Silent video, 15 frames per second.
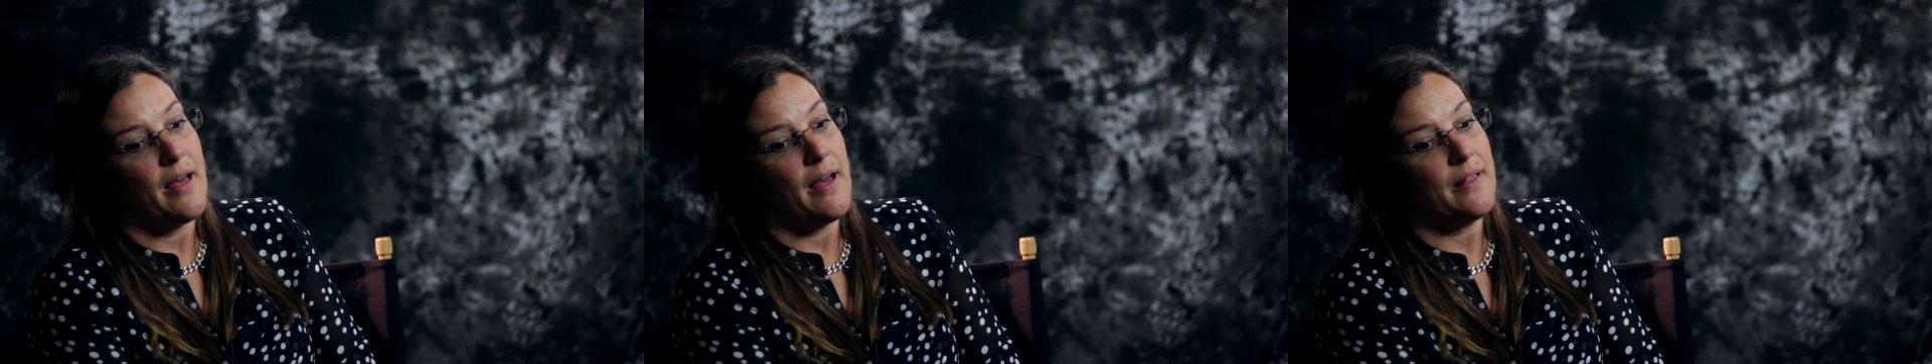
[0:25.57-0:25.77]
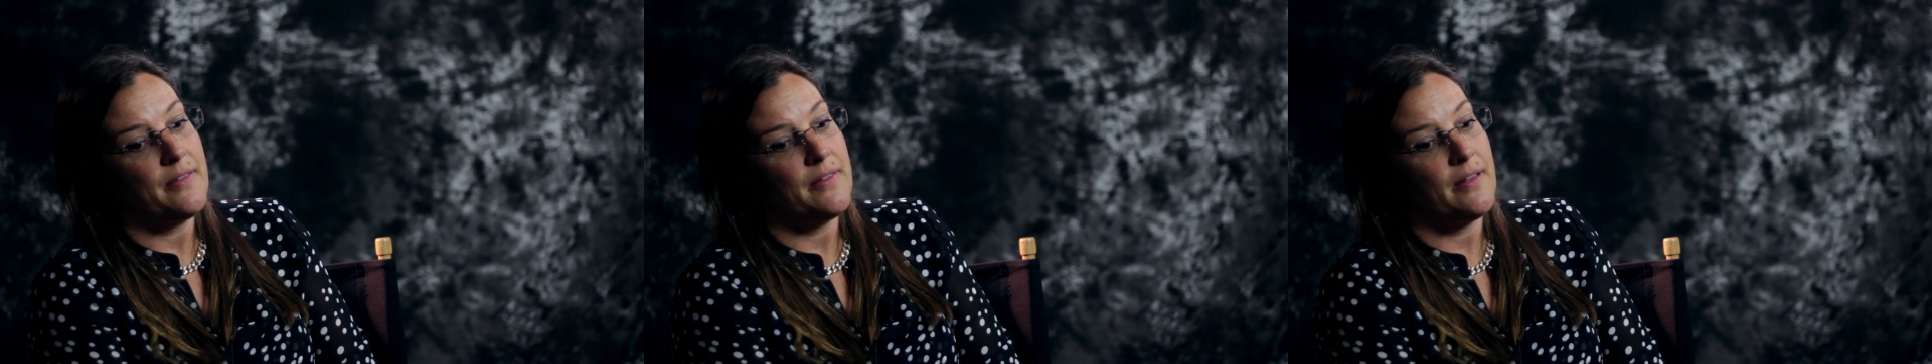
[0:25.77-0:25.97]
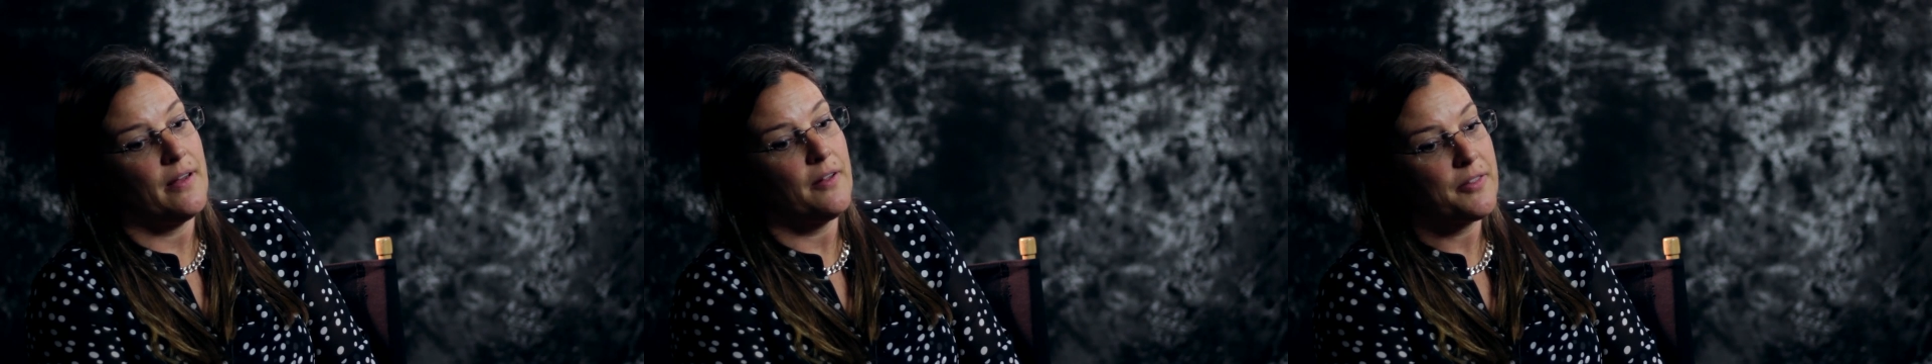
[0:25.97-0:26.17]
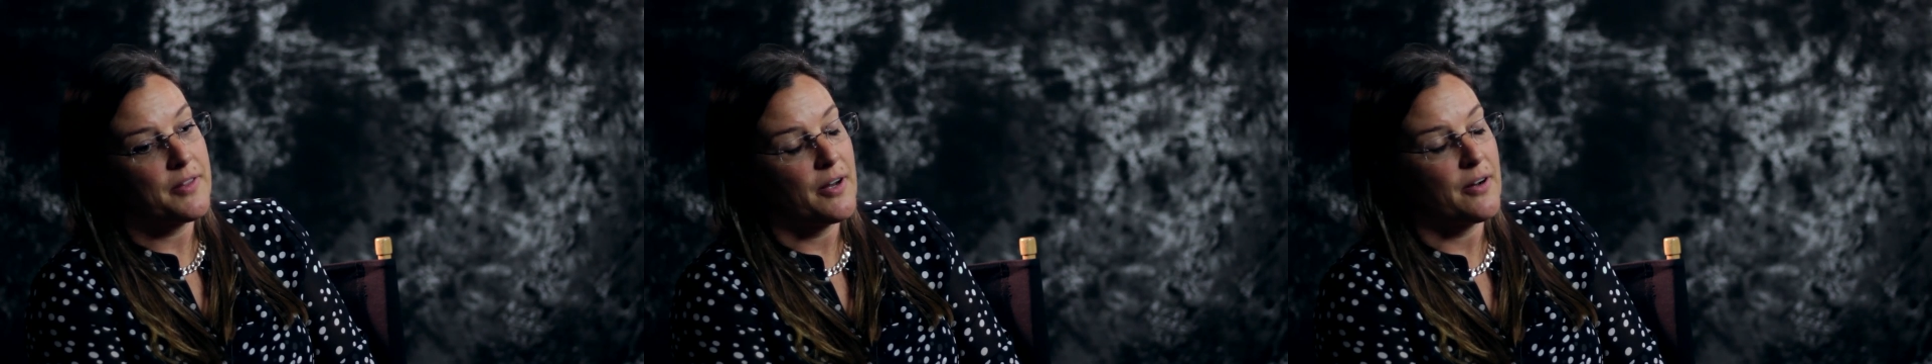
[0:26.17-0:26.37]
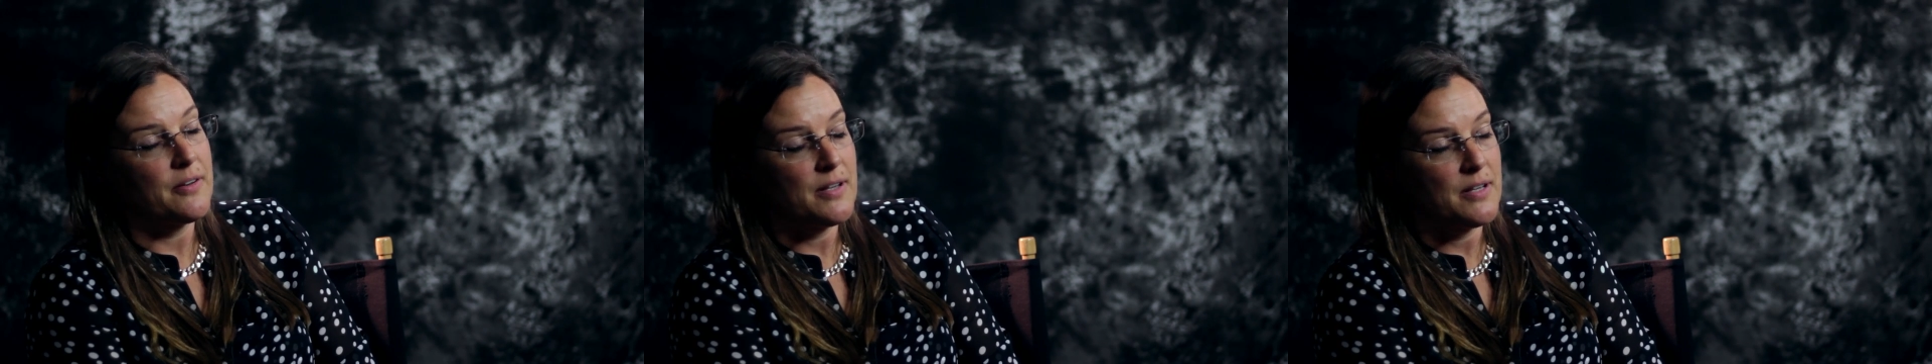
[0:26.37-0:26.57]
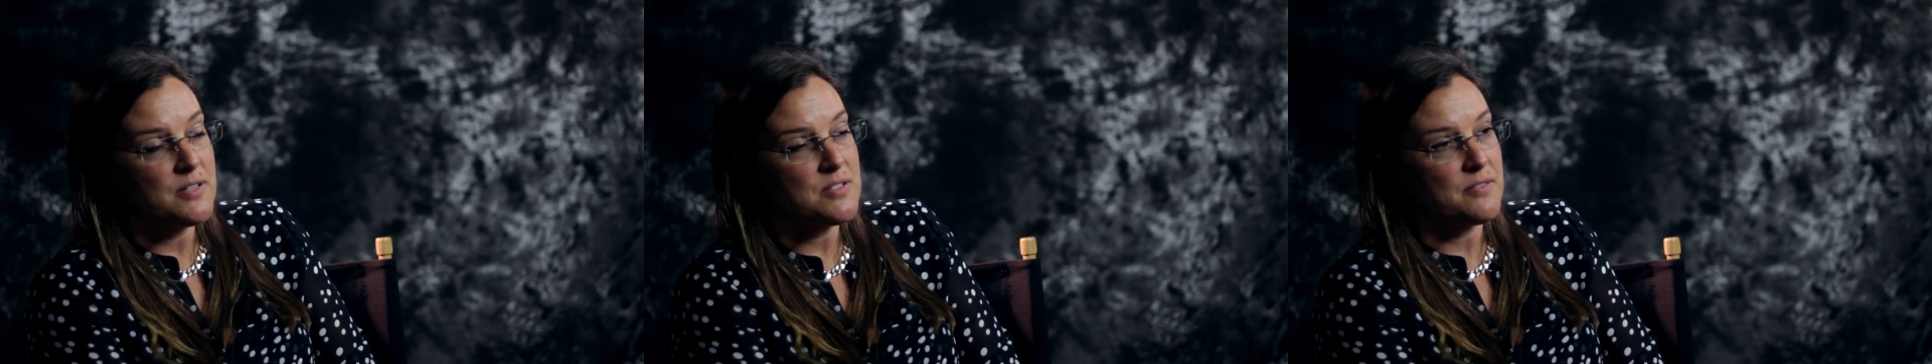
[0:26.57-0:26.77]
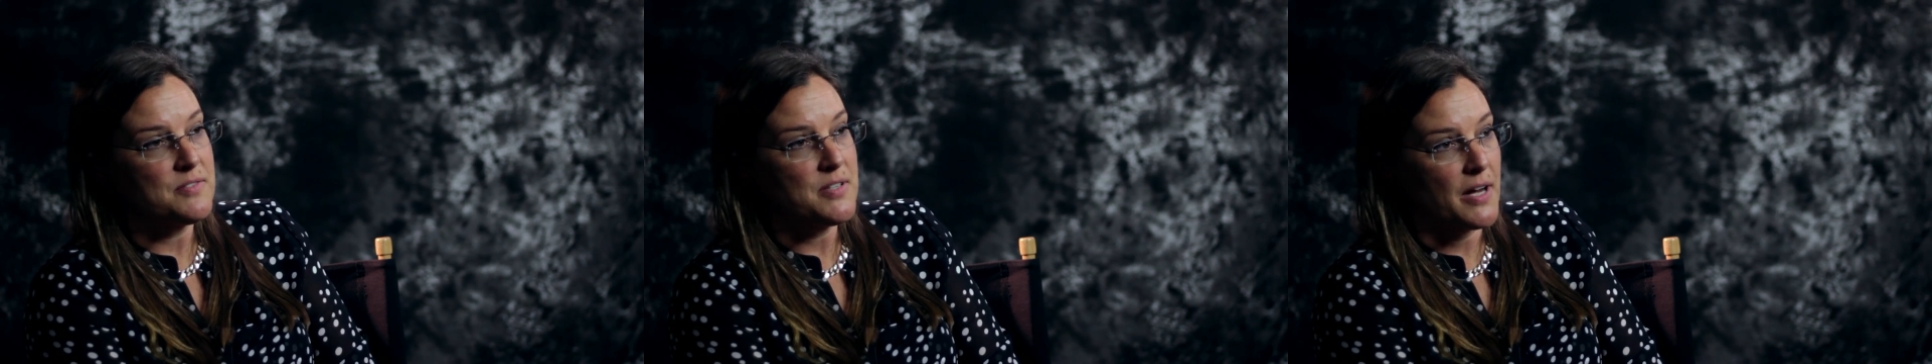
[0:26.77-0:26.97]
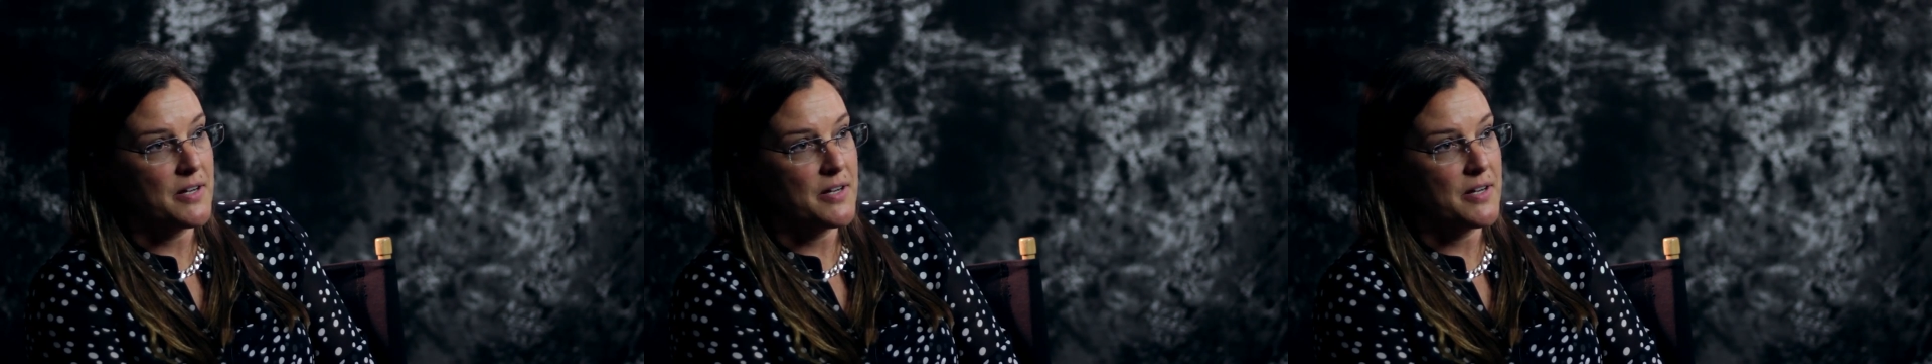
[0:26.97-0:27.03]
that the healthcare needs of